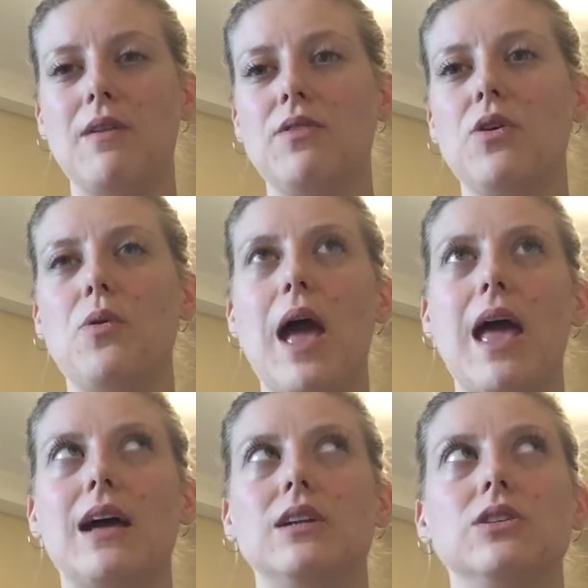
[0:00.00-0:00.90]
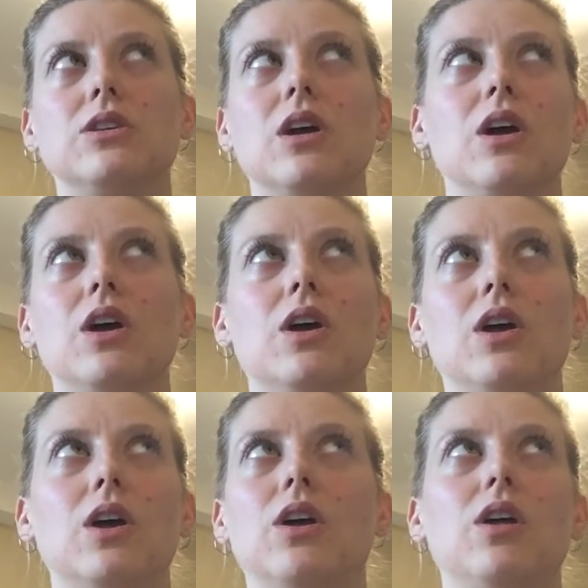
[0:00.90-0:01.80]
out of you and
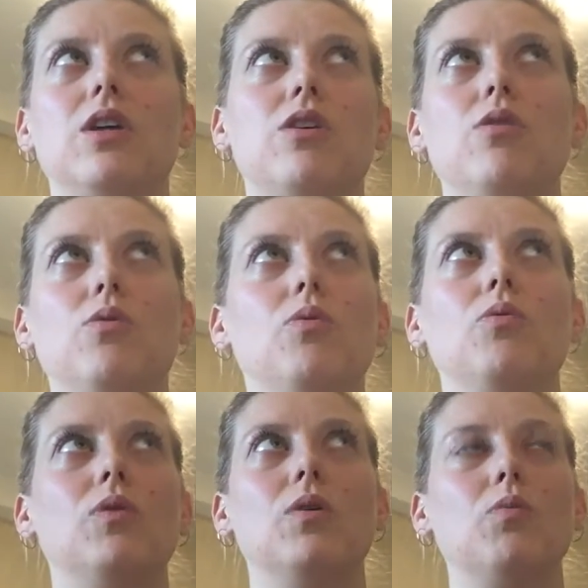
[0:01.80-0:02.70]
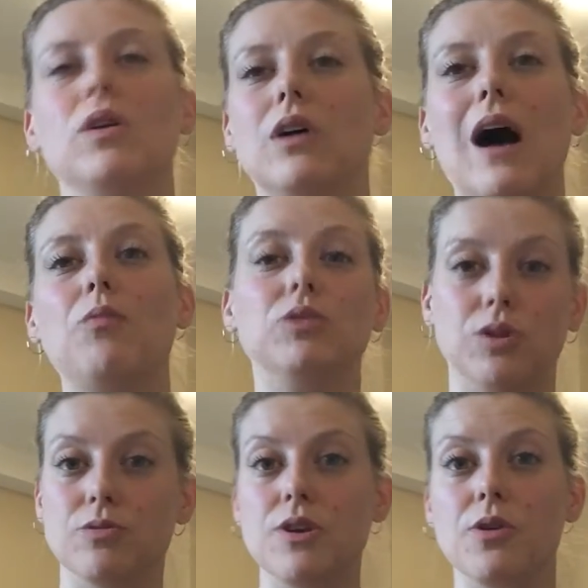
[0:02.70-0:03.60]
I will
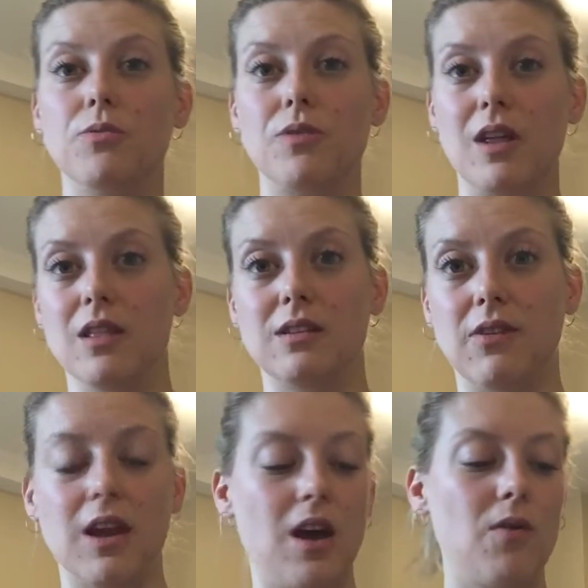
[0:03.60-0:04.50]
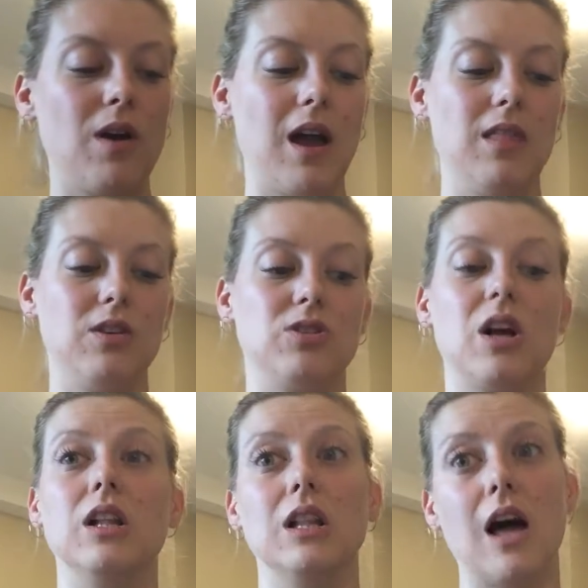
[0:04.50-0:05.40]
lose you in this video, and there's
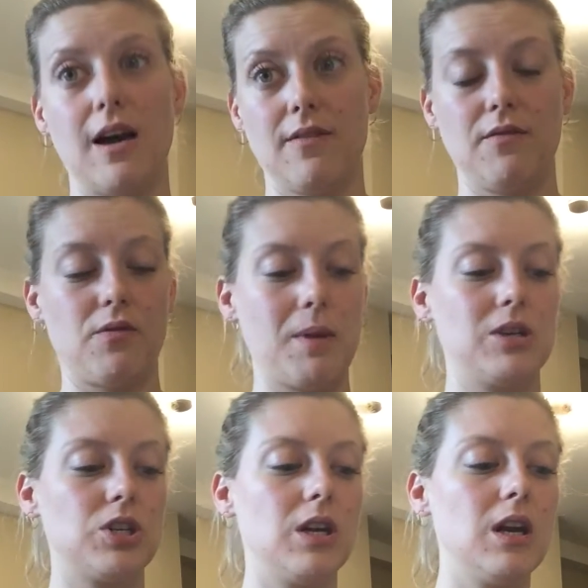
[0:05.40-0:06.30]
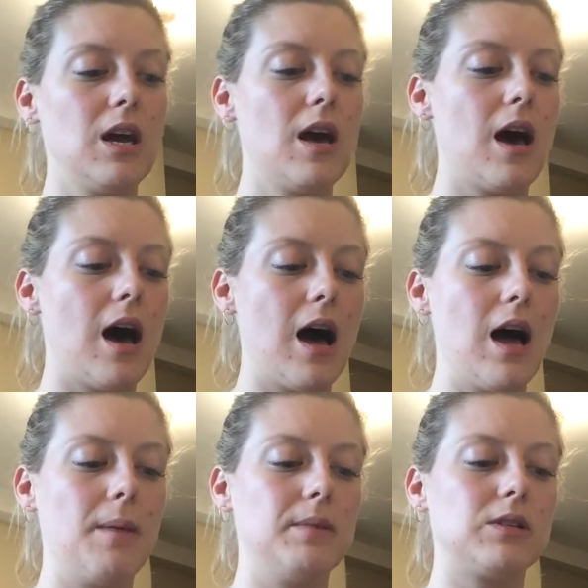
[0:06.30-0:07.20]
a lot of information.
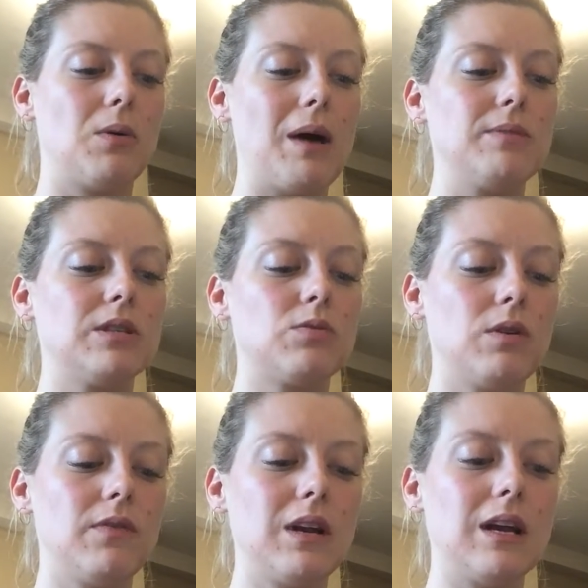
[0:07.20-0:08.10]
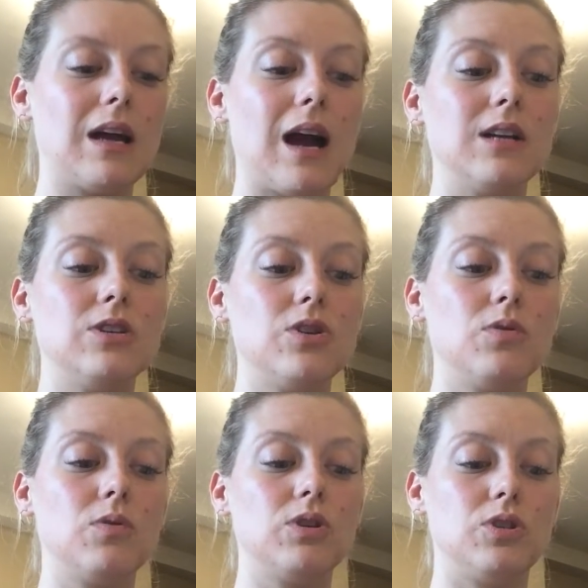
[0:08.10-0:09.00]
So I'm just sort of going to guide
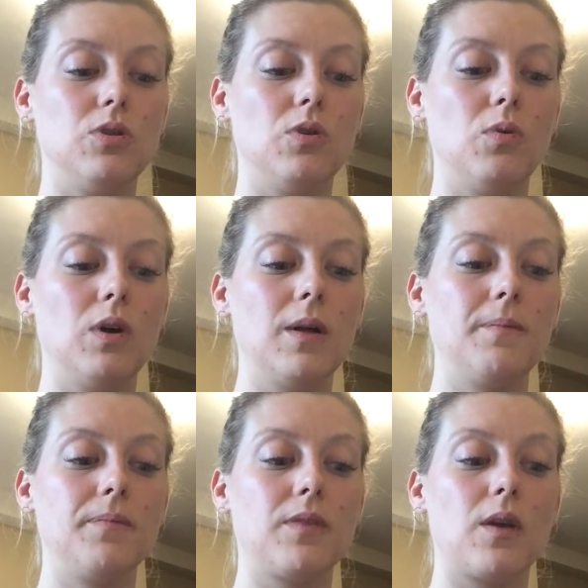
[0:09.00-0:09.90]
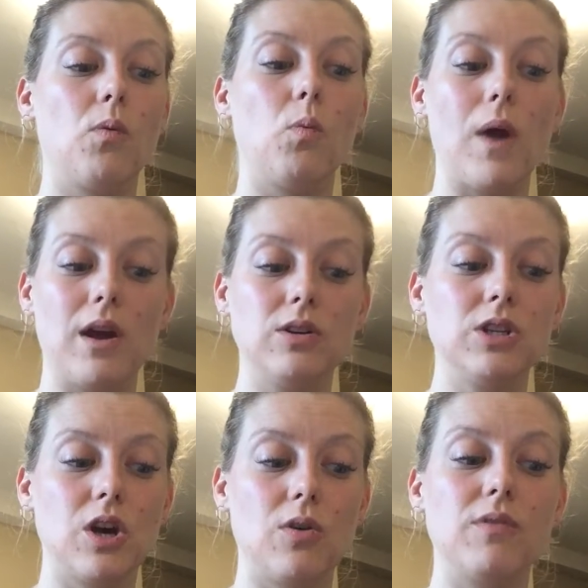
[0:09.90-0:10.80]
you to where
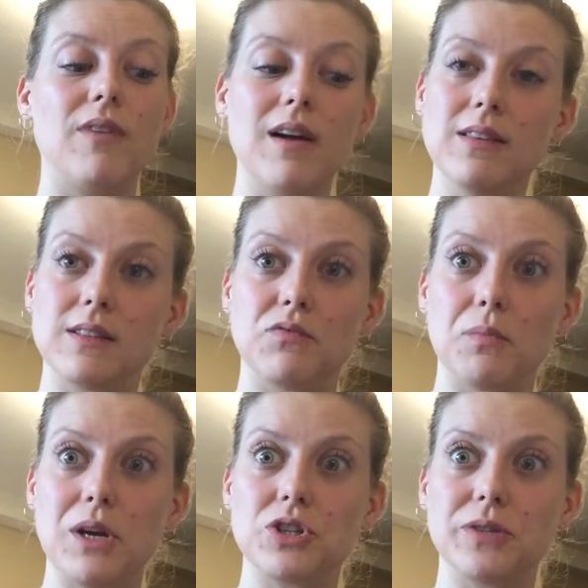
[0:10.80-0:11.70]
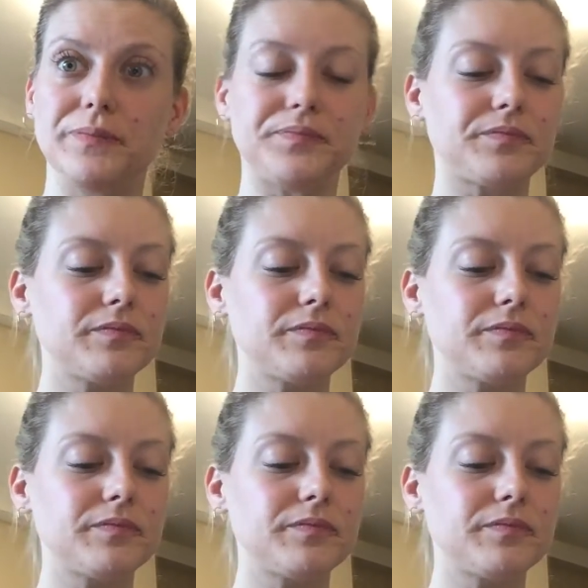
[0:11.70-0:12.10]
to go to find this information.